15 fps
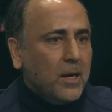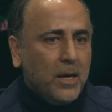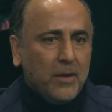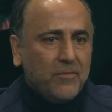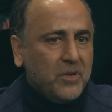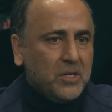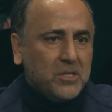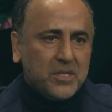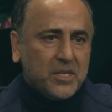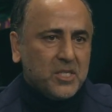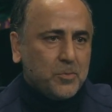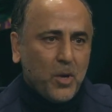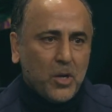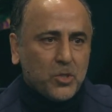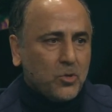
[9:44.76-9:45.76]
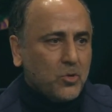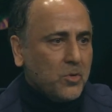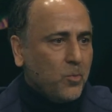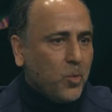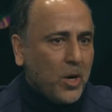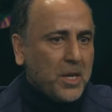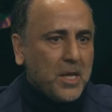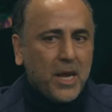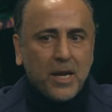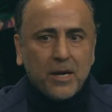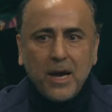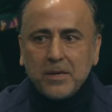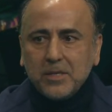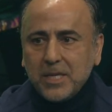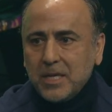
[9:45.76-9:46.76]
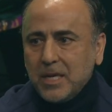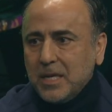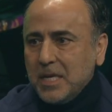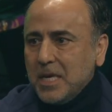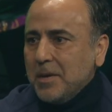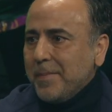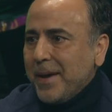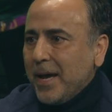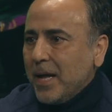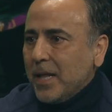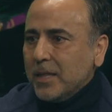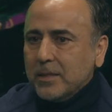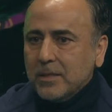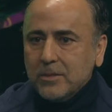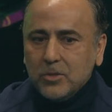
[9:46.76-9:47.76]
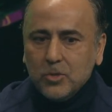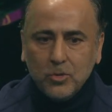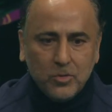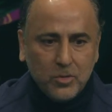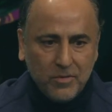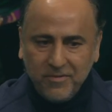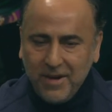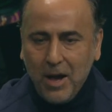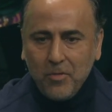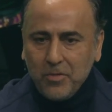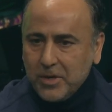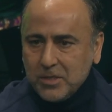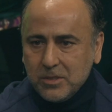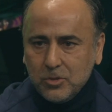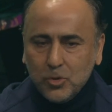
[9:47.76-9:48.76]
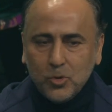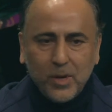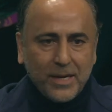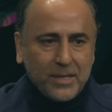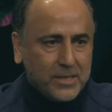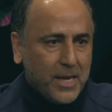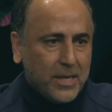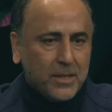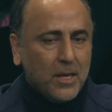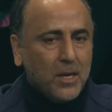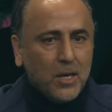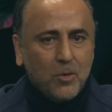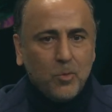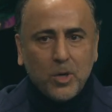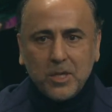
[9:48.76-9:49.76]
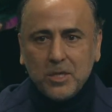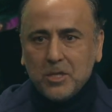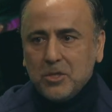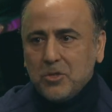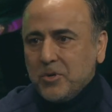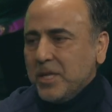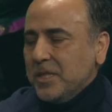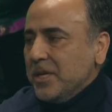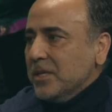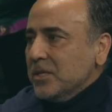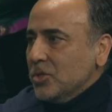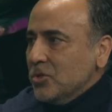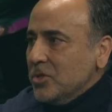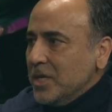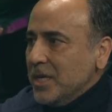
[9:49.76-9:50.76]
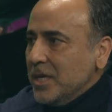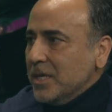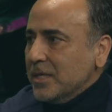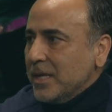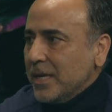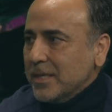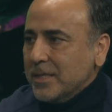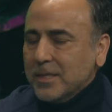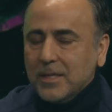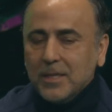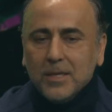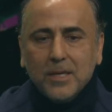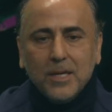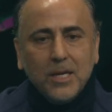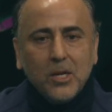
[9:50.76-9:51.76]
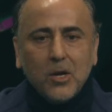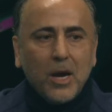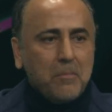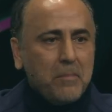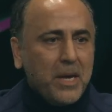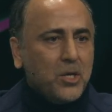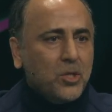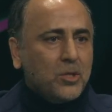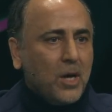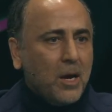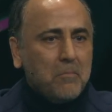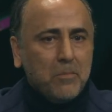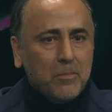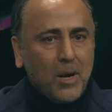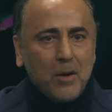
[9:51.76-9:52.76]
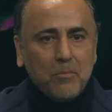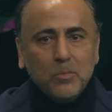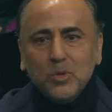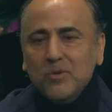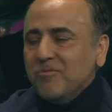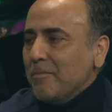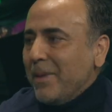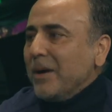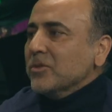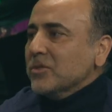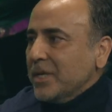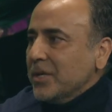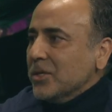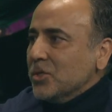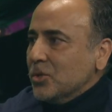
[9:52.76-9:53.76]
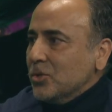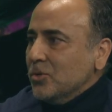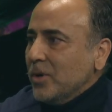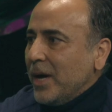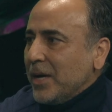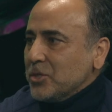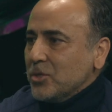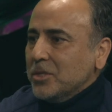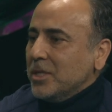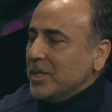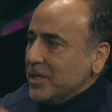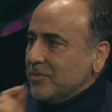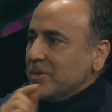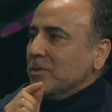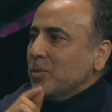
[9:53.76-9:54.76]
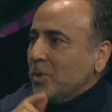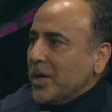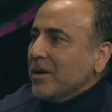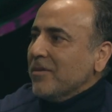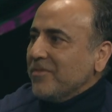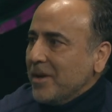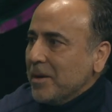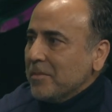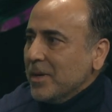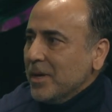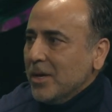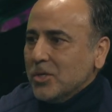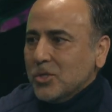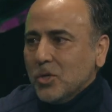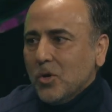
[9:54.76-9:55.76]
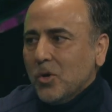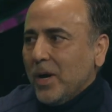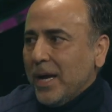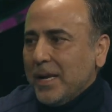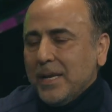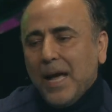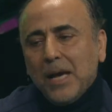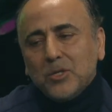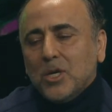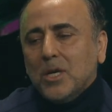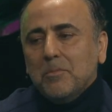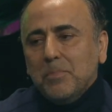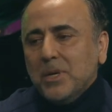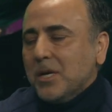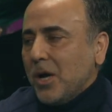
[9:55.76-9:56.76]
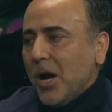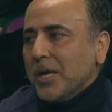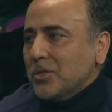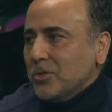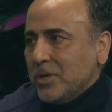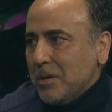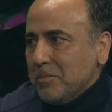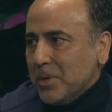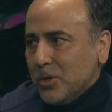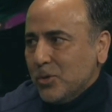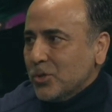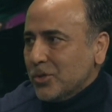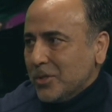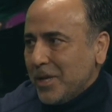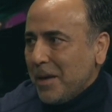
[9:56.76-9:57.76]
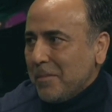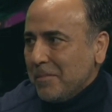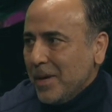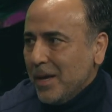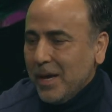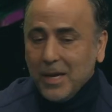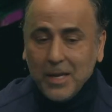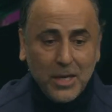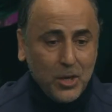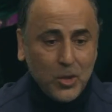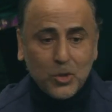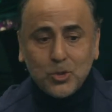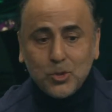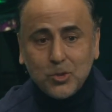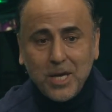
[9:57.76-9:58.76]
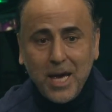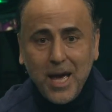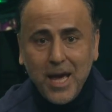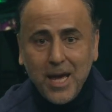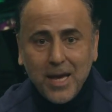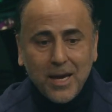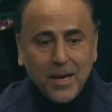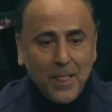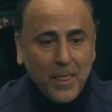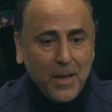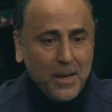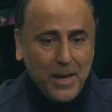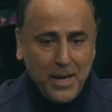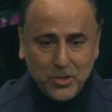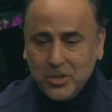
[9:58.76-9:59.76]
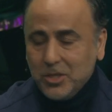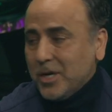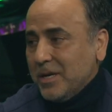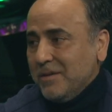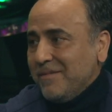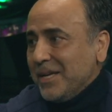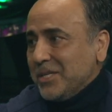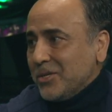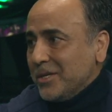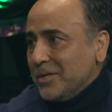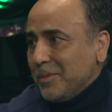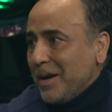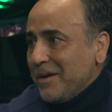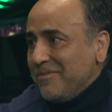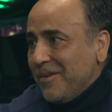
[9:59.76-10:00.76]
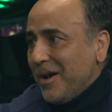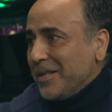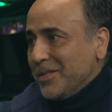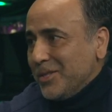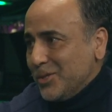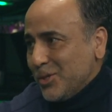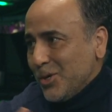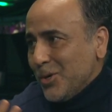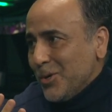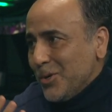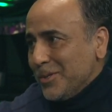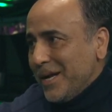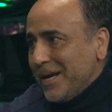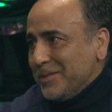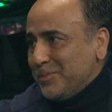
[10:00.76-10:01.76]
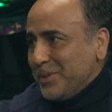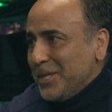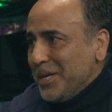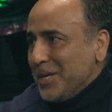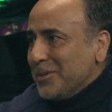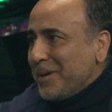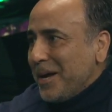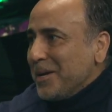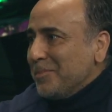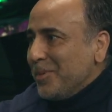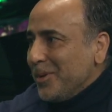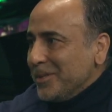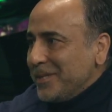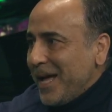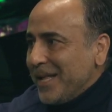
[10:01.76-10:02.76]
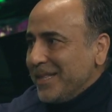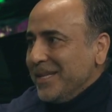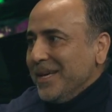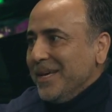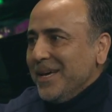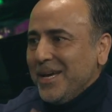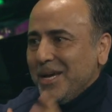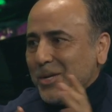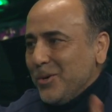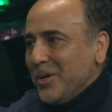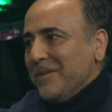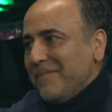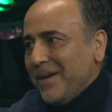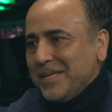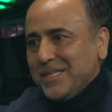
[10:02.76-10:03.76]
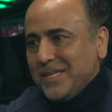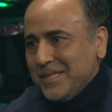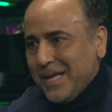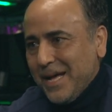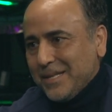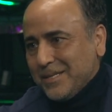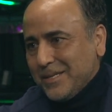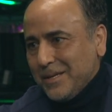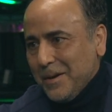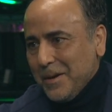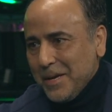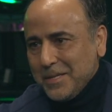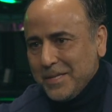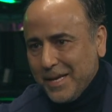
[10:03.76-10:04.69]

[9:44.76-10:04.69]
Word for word: every six months or one year, I send an email to the founders, Drew, and said, what are the three things you need? And you know, I make, I, I move mountains to actually deliver one of them. So, and actually be kind to them, be good to them. And, you know, today, actually they're investor in my fund. So they're pretty incredible that, you know, invest in that, in